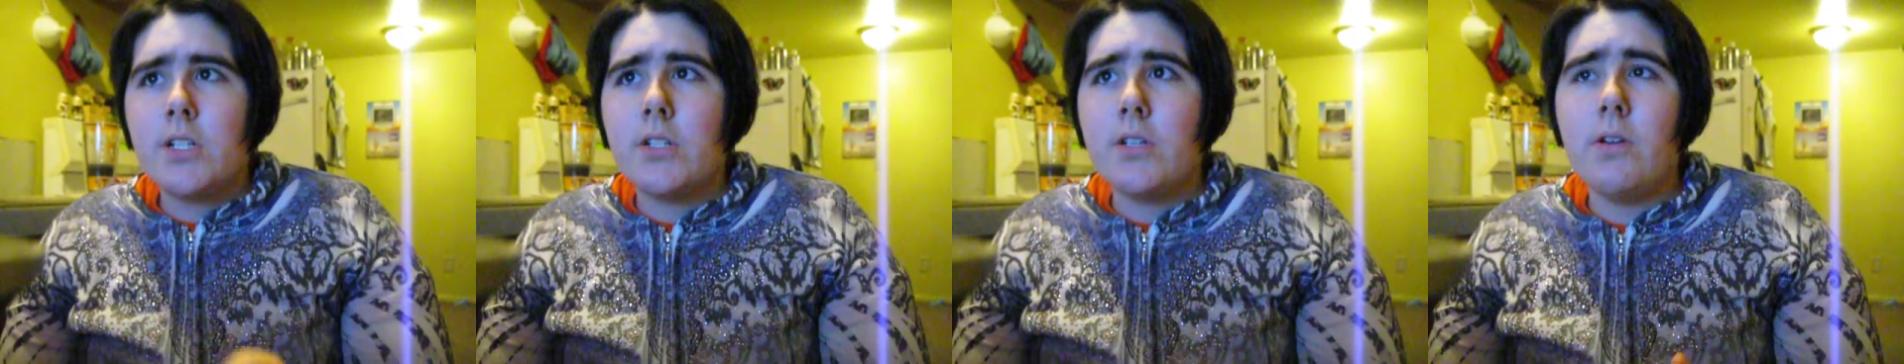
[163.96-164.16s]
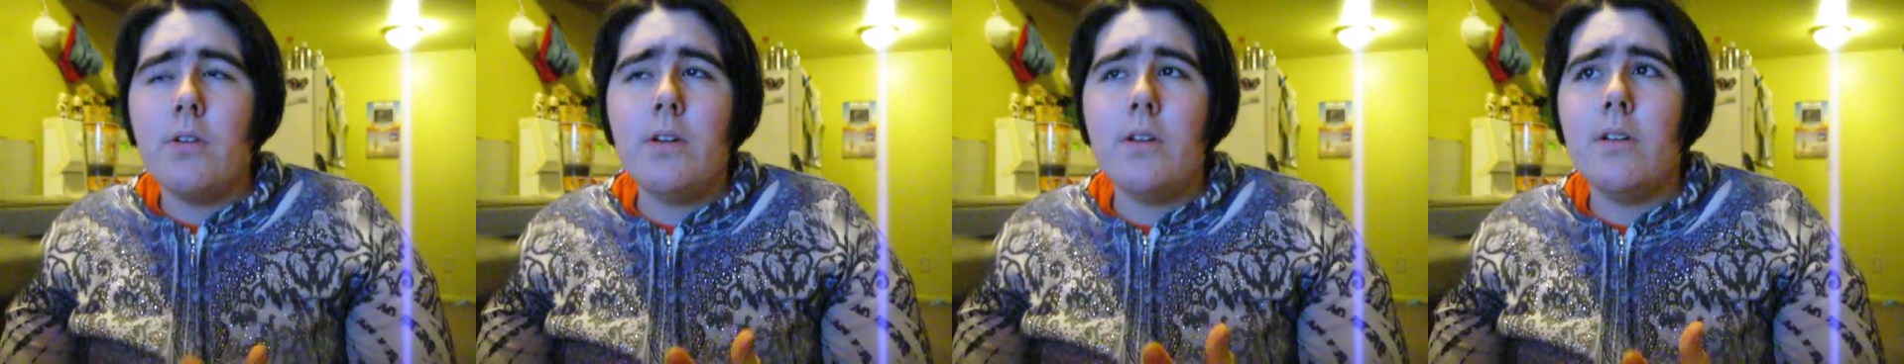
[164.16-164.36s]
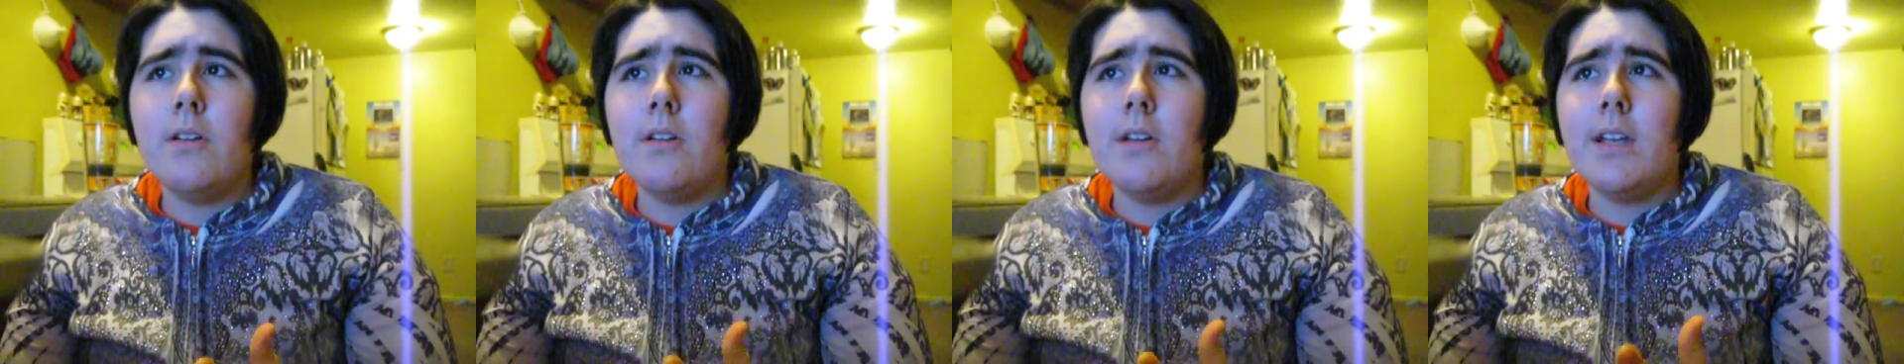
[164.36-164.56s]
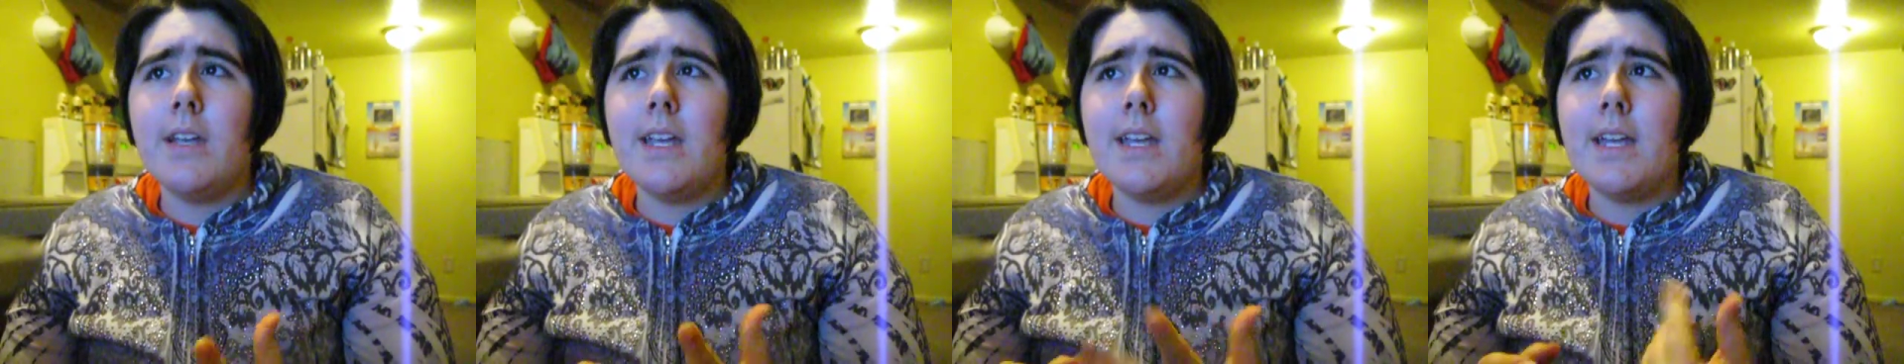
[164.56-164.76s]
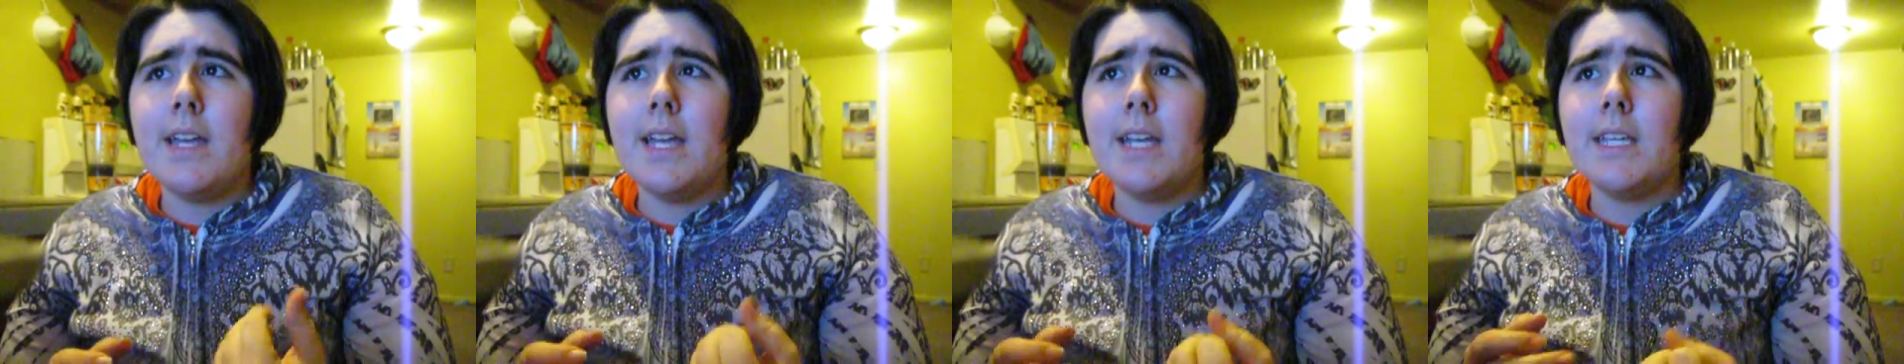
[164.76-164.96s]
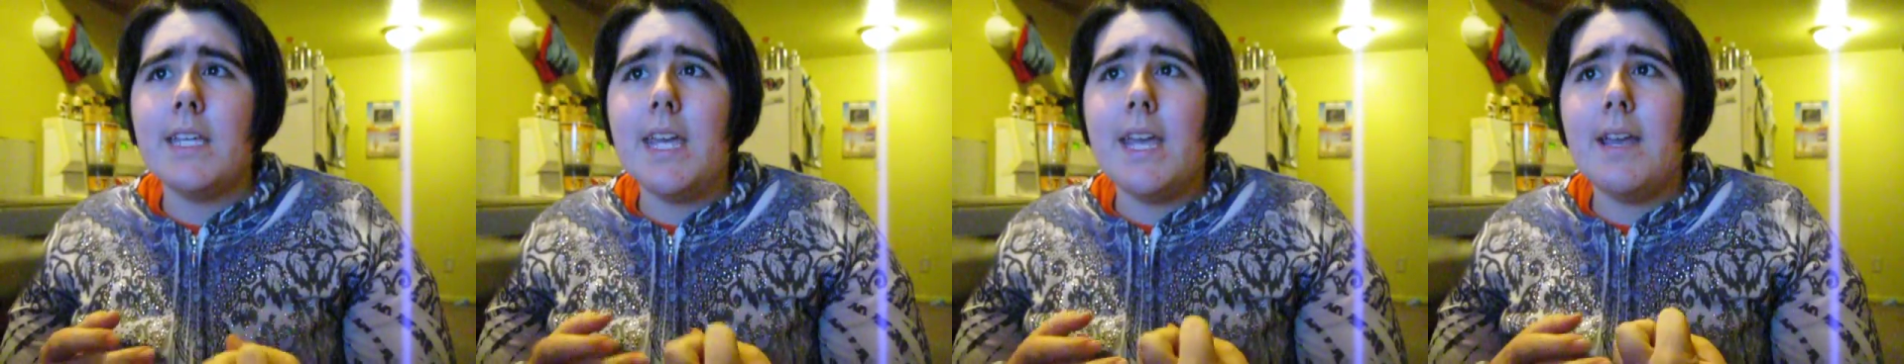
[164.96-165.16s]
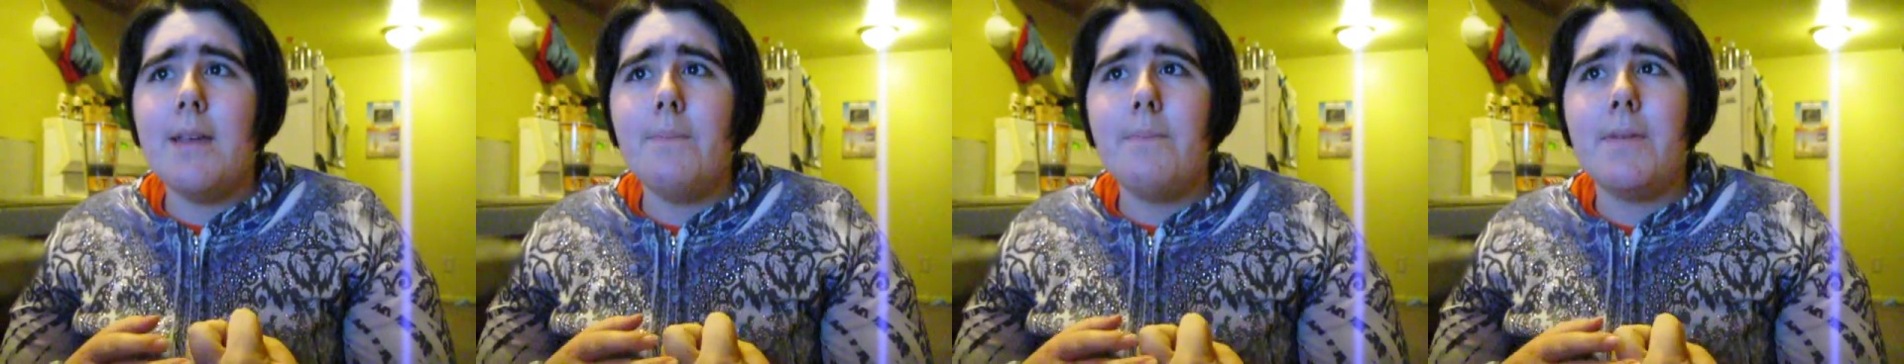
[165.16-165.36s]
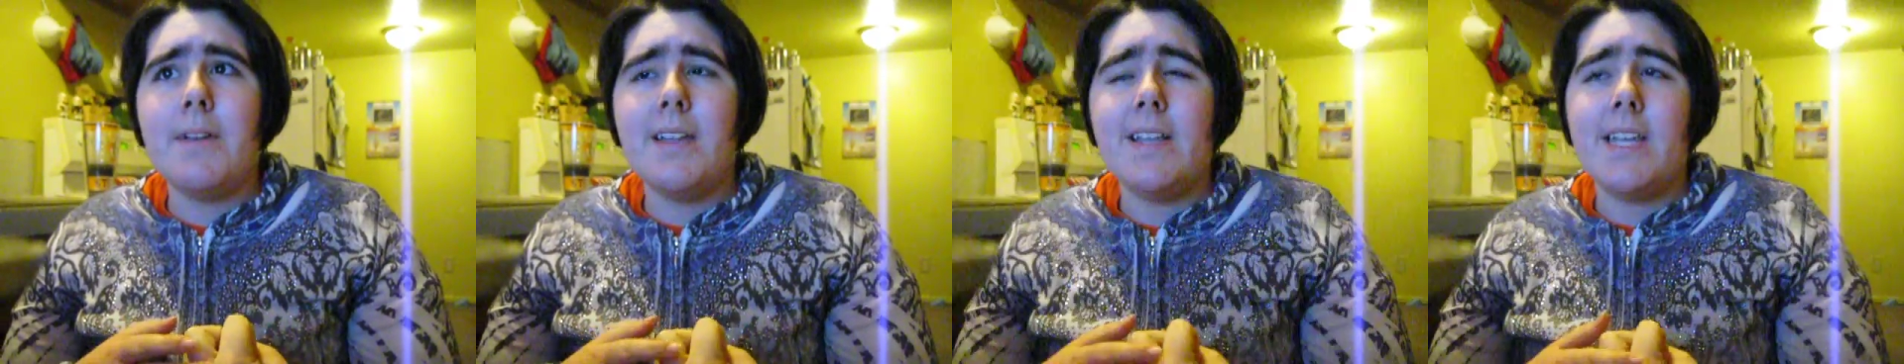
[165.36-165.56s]
Couldn't
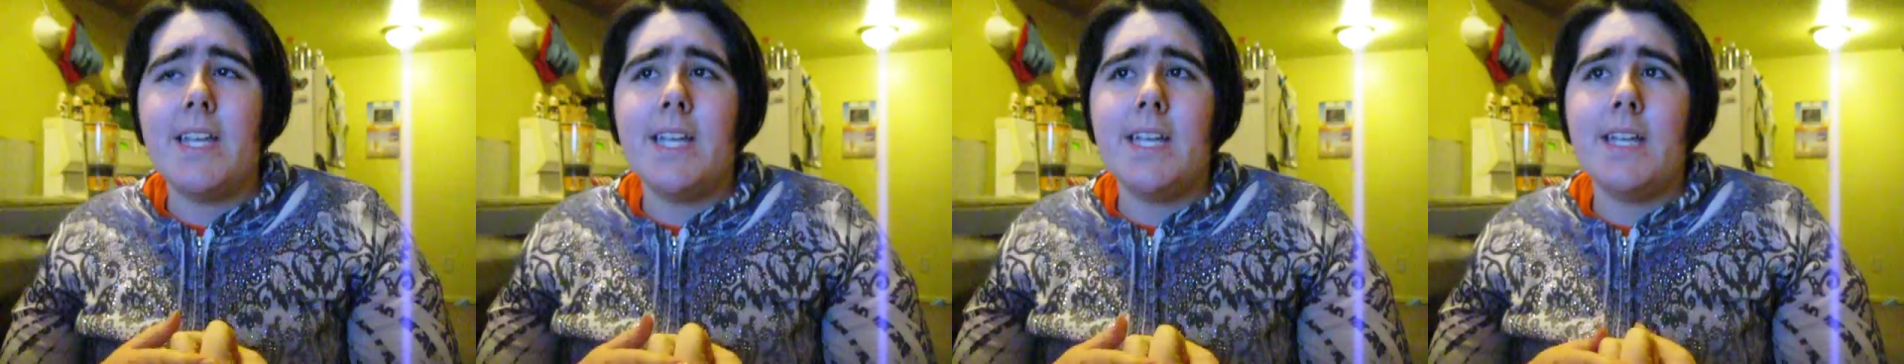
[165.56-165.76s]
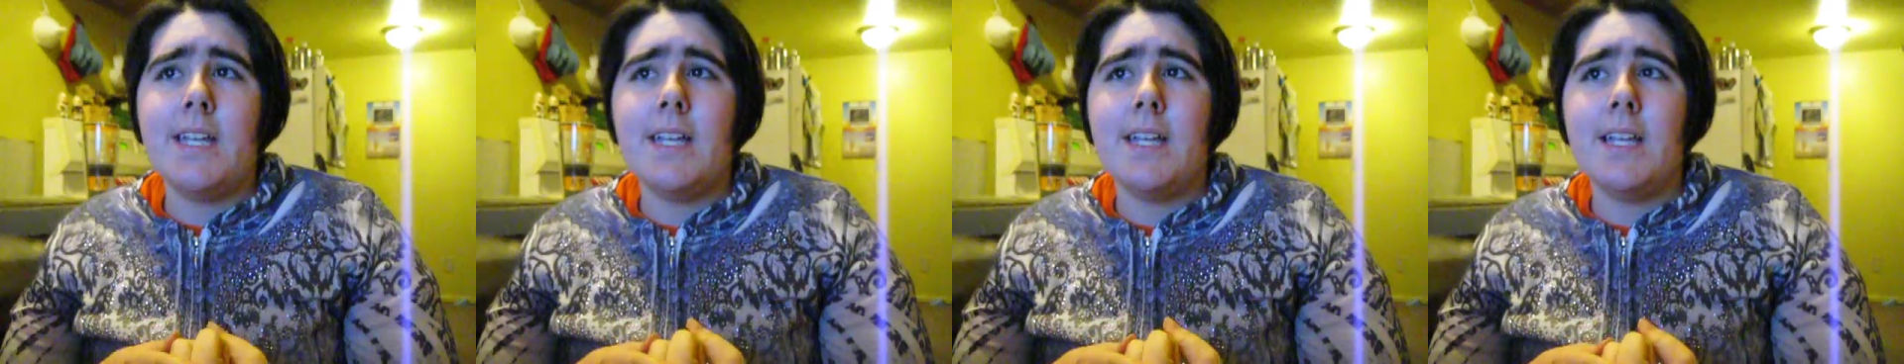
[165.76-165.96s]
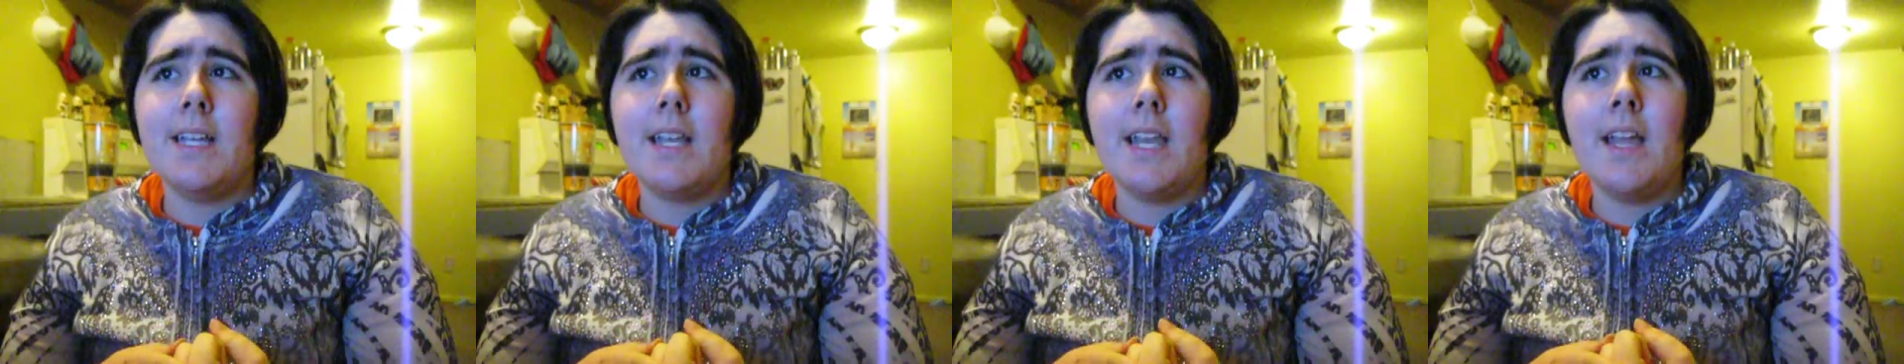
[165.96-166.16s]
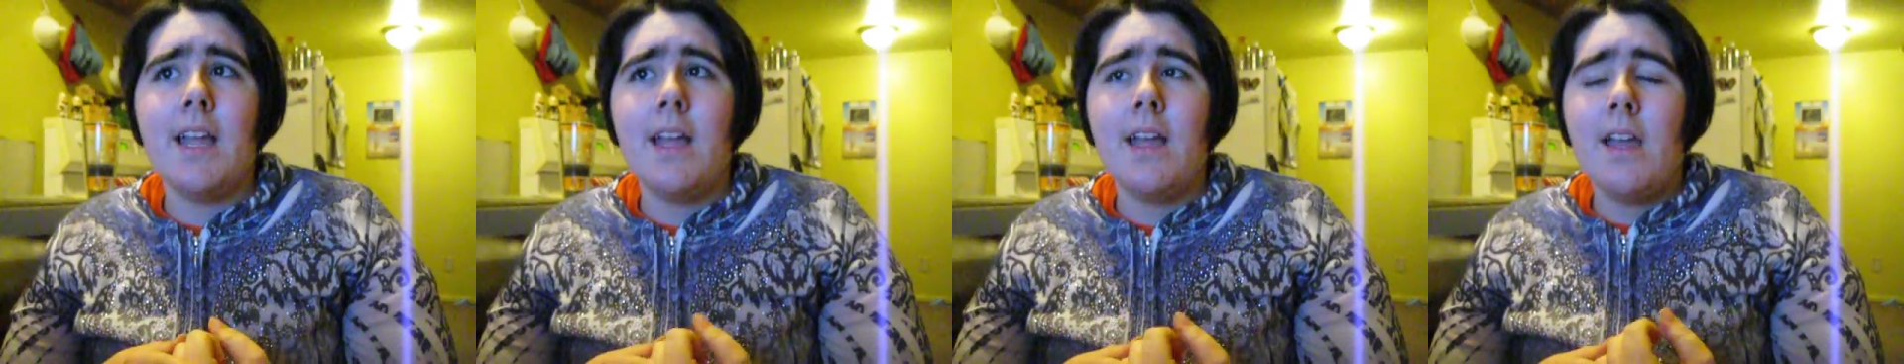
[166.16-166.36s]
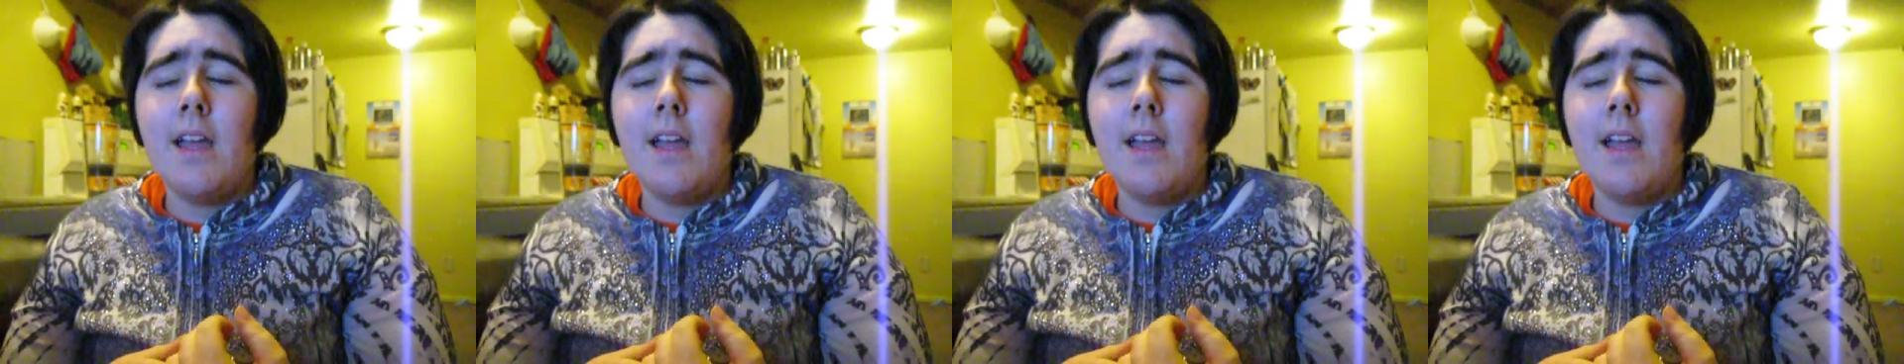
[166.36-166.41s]
keep it in,